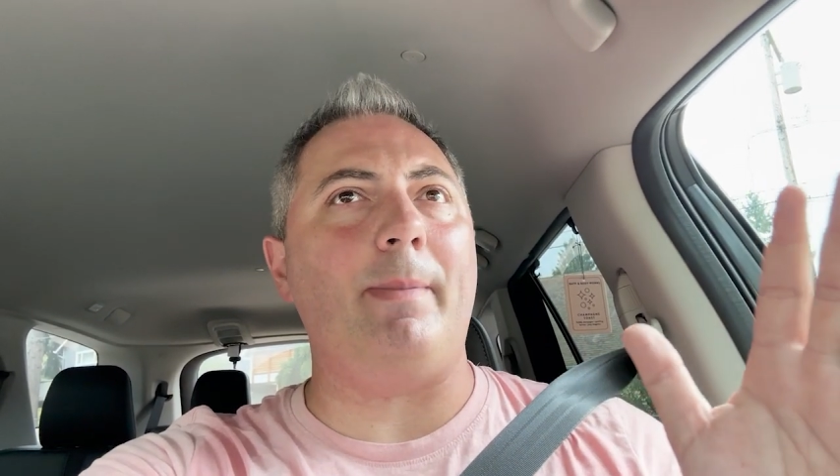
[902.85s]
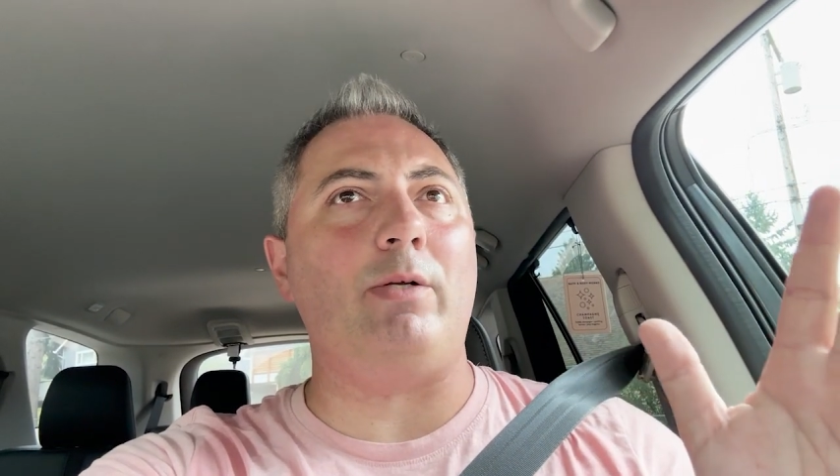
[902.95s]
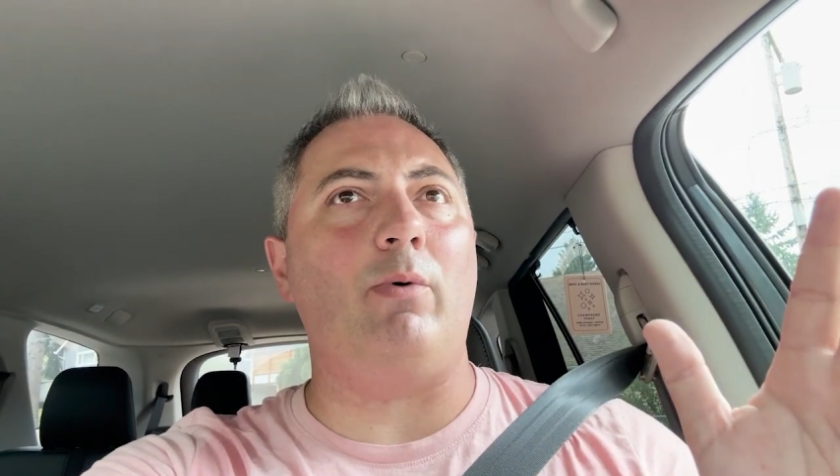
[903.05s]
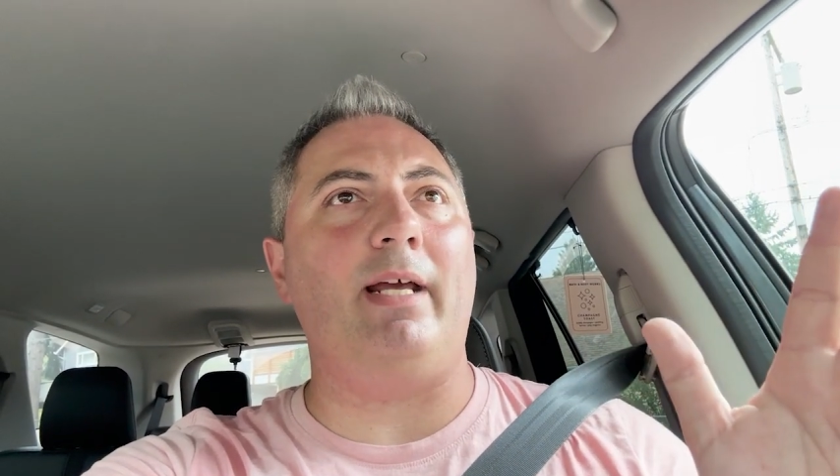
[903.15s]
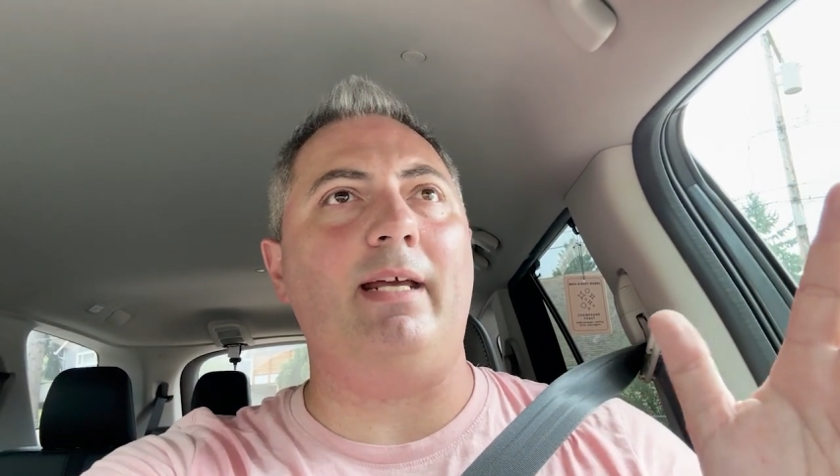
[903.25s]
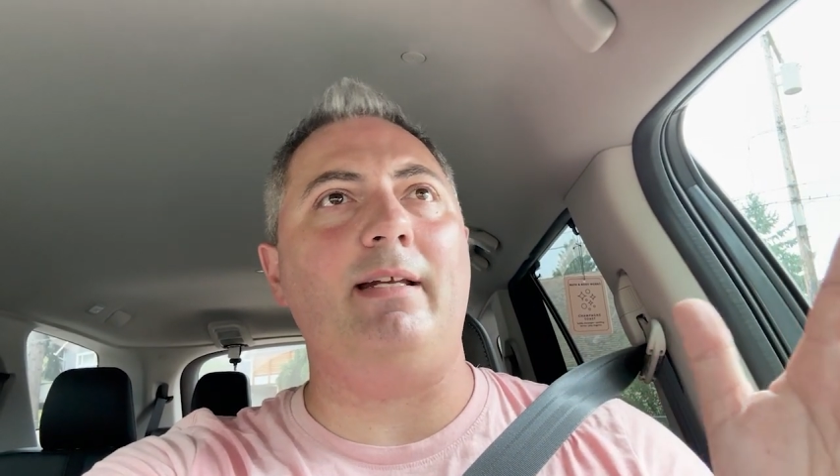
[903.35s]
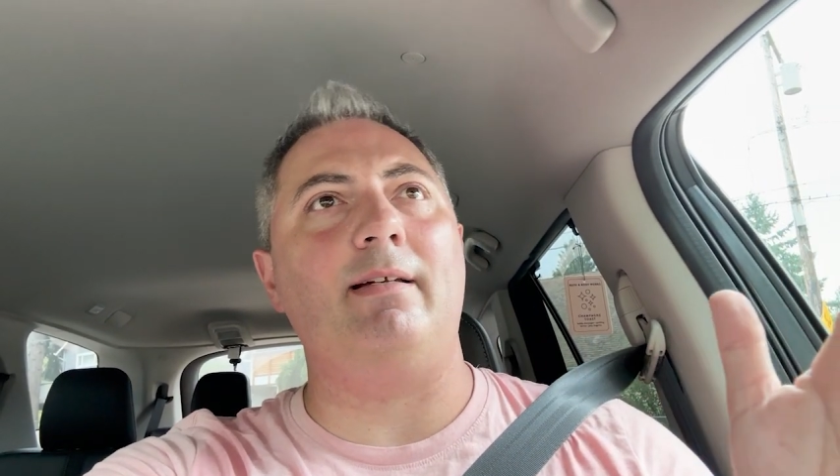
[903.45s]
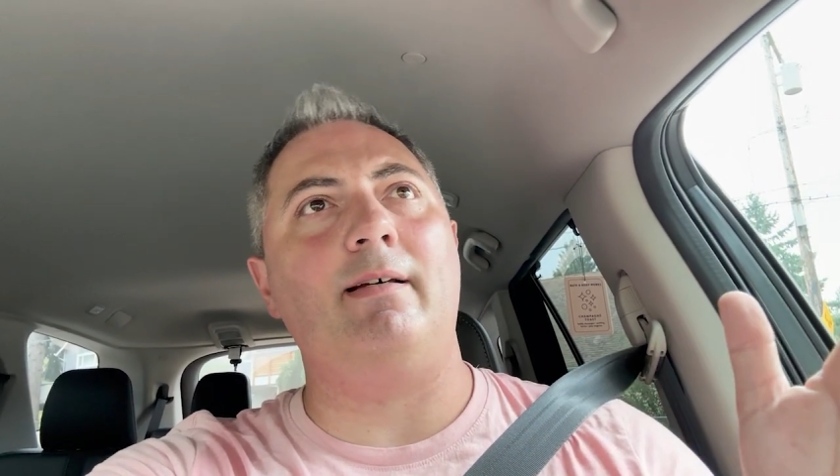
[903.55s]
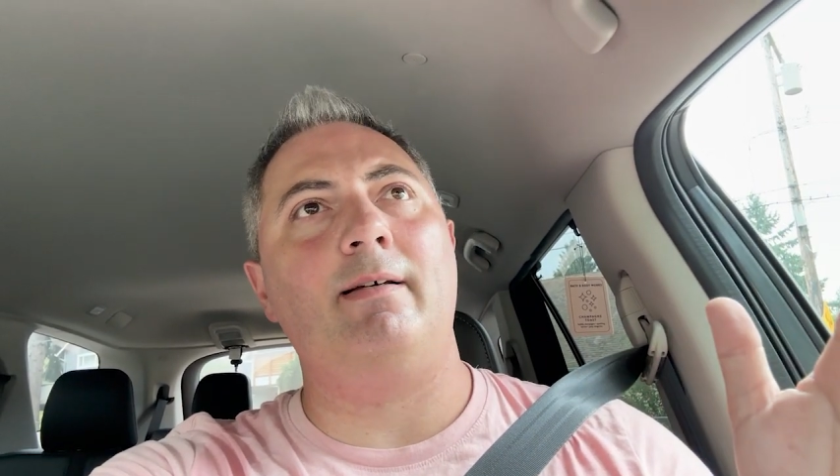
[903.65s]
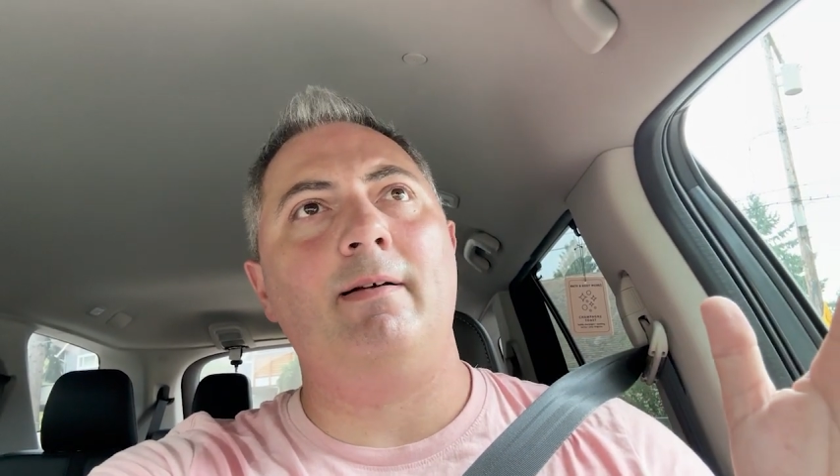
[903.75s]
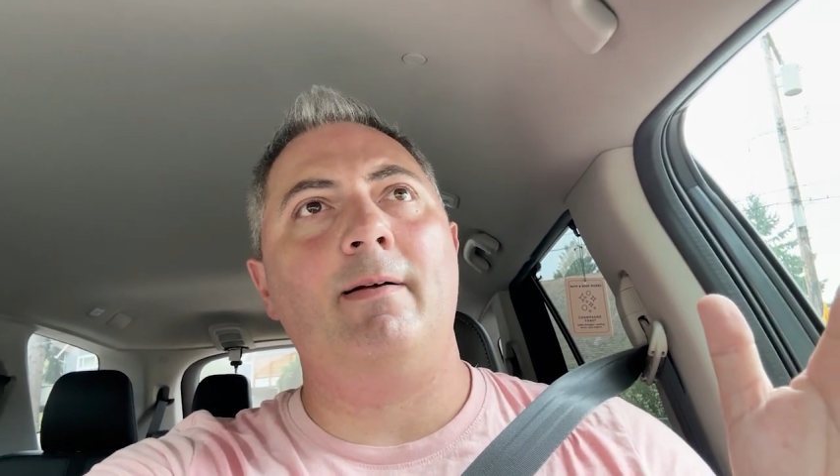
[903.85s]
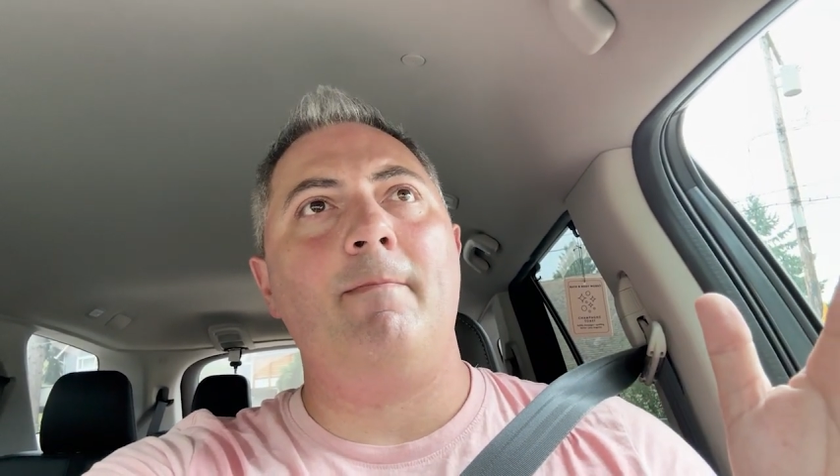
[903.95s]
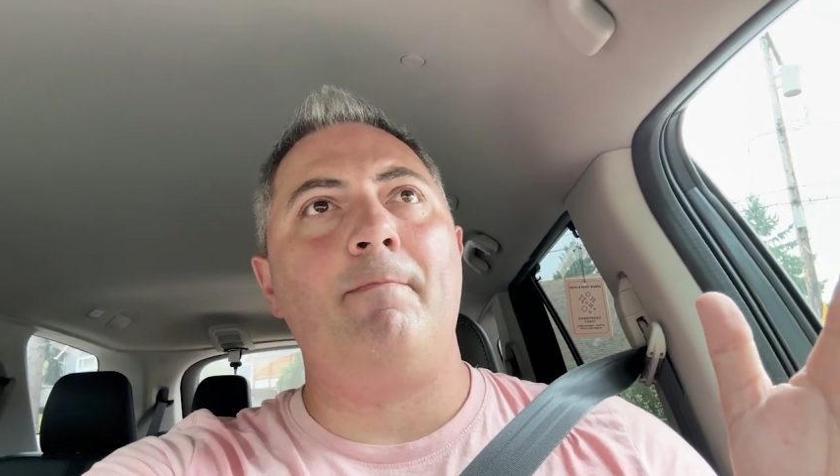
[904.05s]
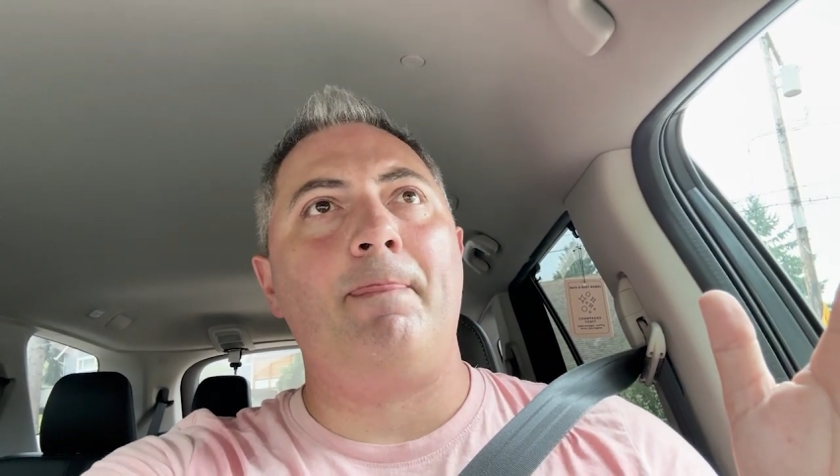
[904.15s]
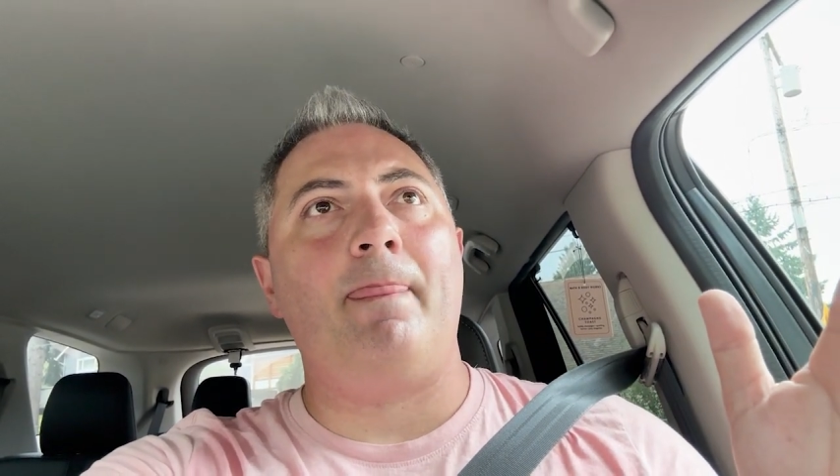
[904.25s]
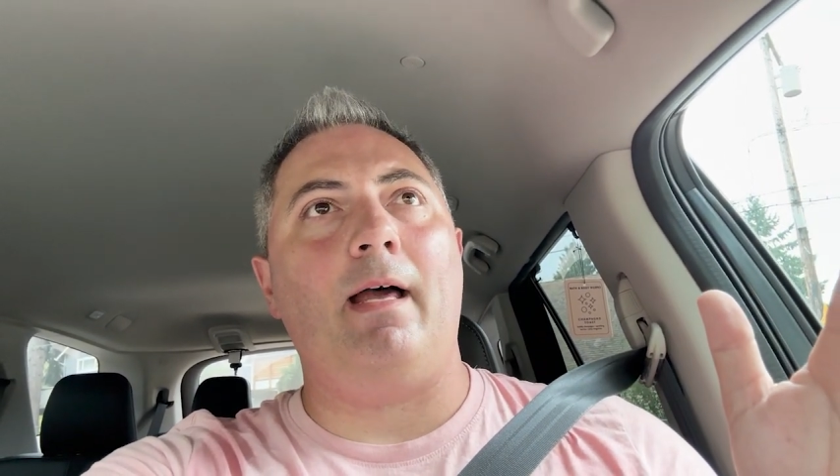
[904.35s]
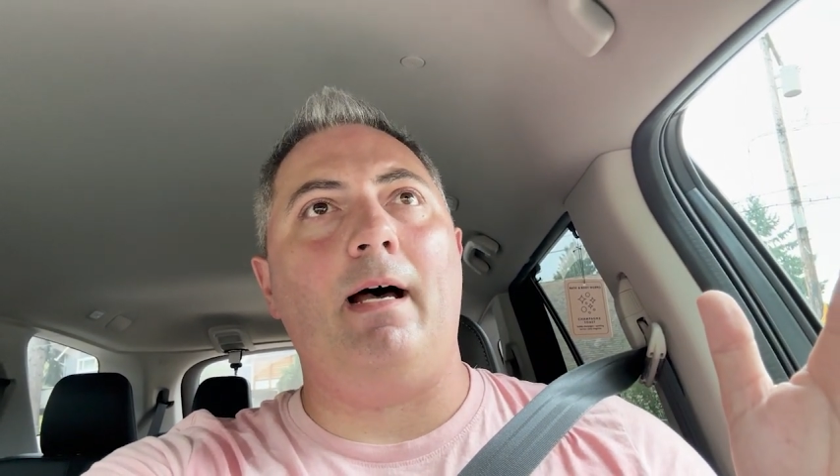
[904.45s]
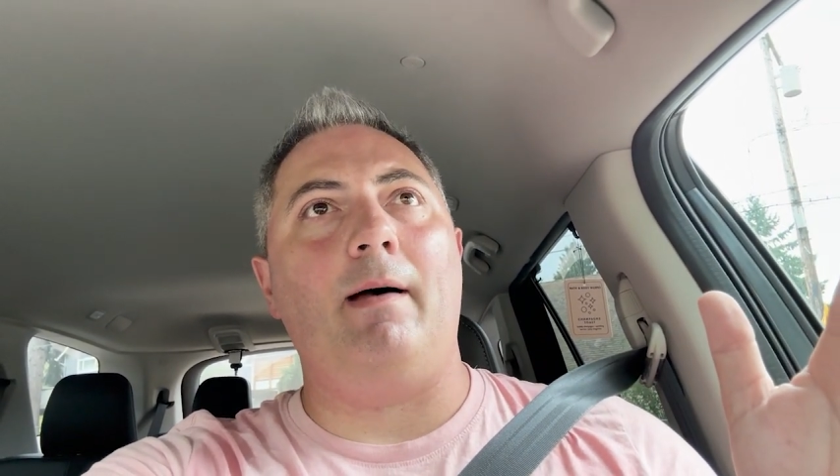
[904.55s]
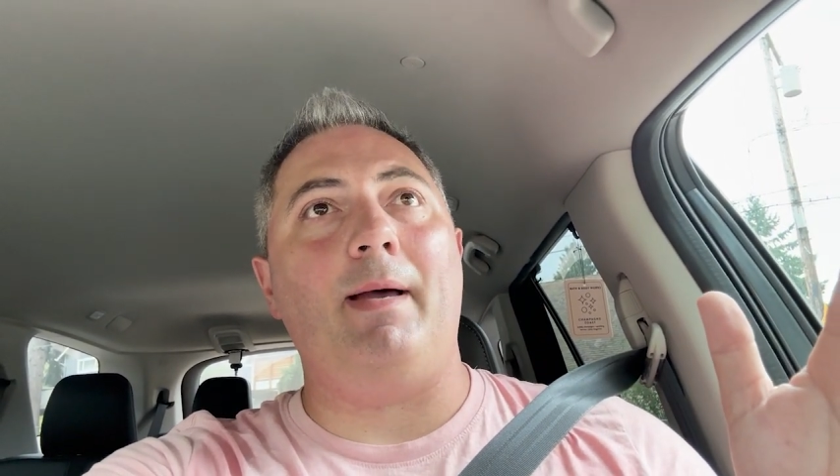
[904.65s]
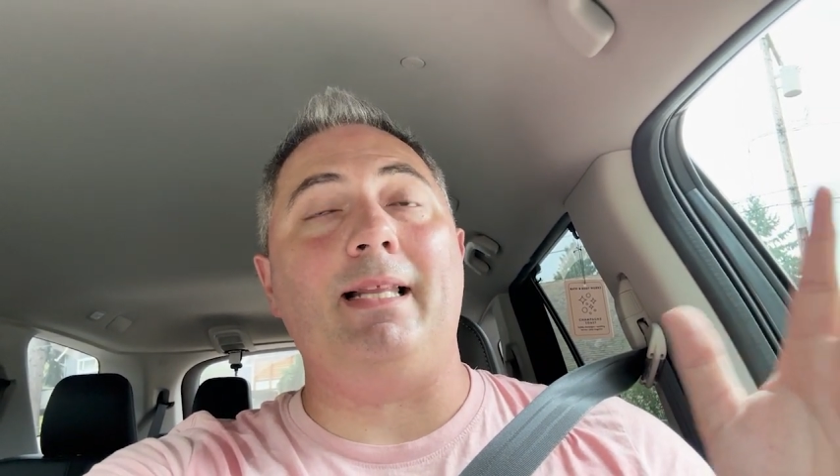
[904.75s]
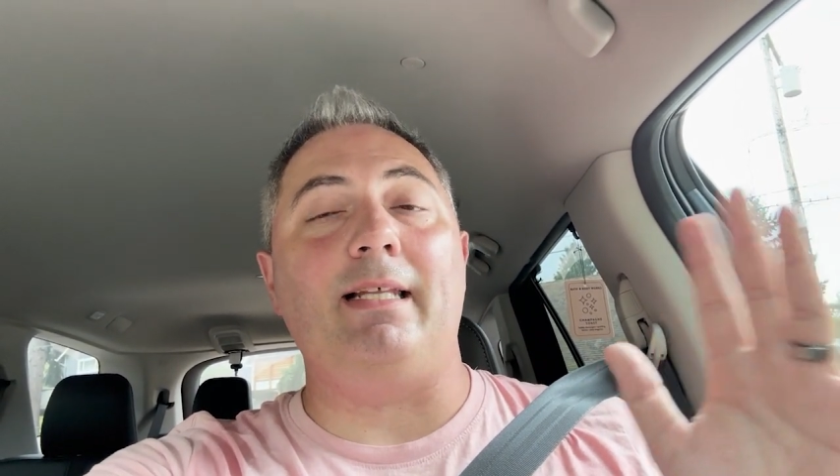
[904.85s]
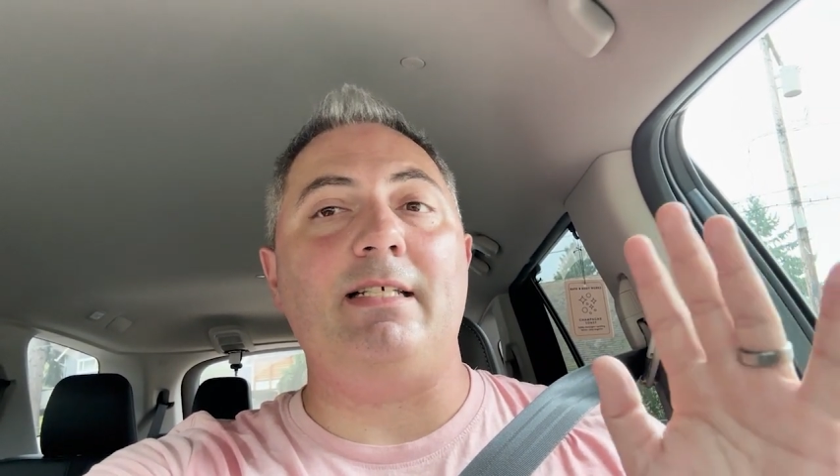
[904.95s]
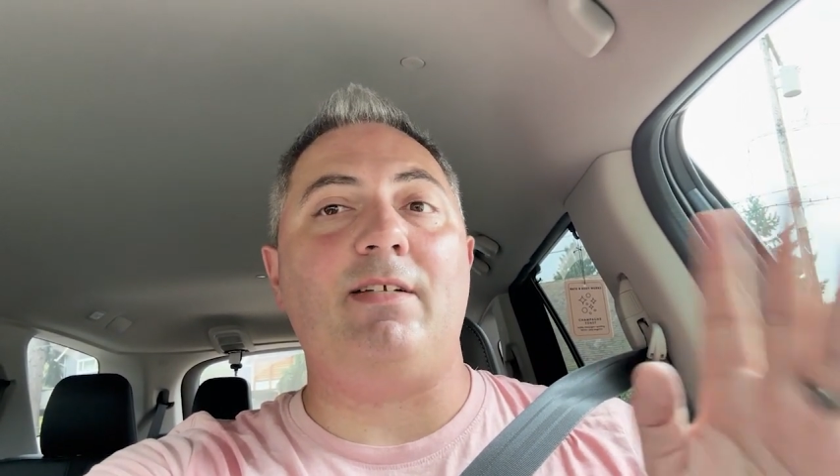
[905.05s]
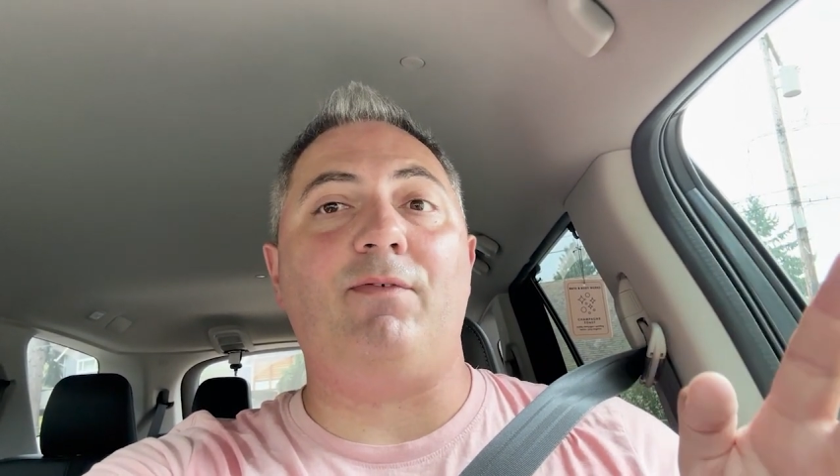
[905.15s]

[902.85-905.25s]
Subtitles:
between at least